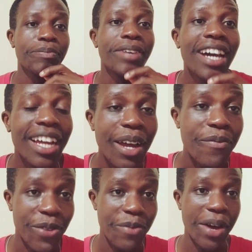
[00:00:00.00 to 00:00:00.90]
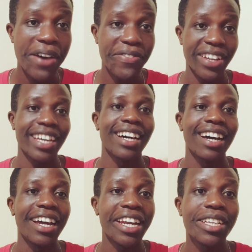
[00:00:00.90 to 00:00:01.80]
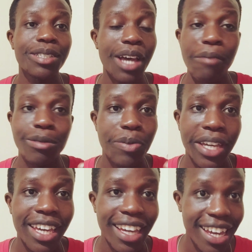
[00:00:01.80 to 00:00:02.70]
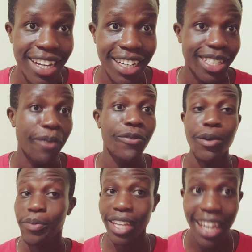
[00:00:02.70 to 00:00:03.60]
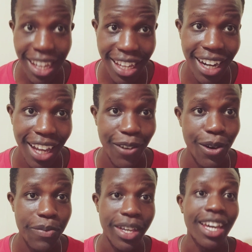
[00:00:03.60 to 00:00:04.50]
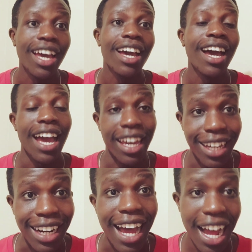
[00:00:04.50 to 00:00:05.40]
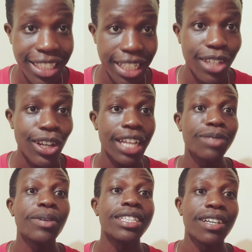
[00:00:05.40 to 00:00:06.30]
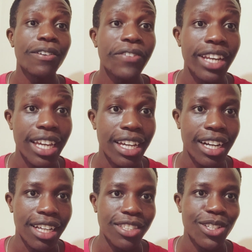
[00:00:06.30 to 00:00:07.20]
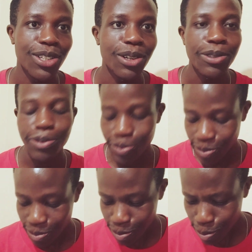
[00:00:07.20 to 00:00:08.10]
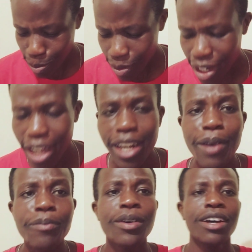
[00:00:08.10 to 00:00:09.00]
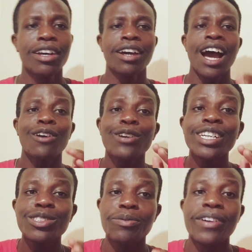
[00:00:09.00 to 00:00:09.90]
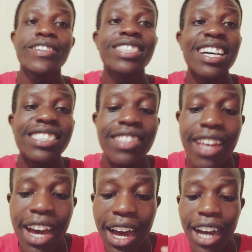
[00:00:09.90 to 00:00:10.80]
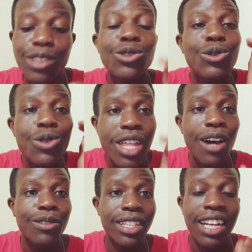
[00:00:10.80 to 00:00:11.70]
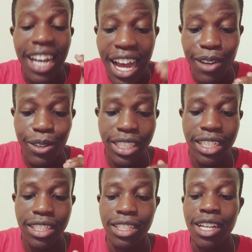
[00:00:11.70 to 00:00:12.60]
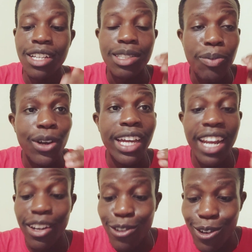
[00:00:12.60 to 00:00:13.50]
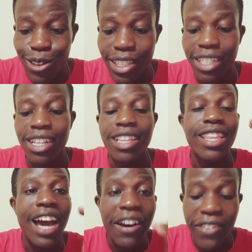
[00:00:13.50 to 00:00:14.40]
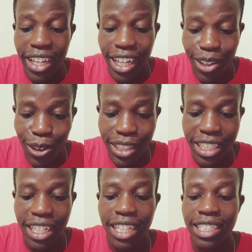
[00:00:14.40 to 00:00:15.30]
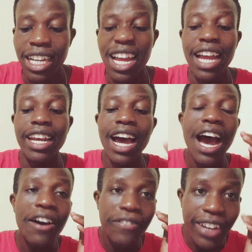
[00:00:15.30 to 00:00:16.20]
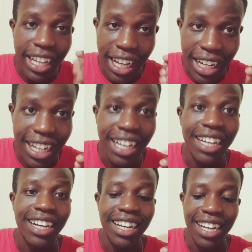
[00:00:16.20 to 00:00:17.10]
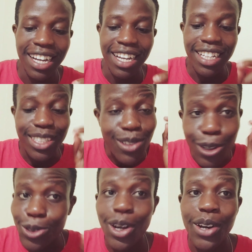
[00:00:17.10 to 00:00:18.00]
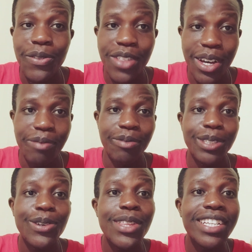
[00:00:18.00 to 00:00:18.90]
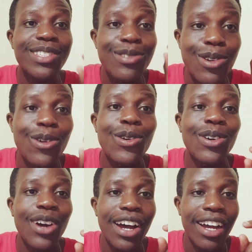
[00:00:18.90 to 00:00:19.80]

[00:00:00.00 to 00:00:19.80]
Man, I'm from Africa and I'm speaking English. I'm from Kenya, Nairobi. I can articulate myself in English, you know. And according to my research, there are 2,000 languages spoken across the African continent. And African is not one of them. So there is no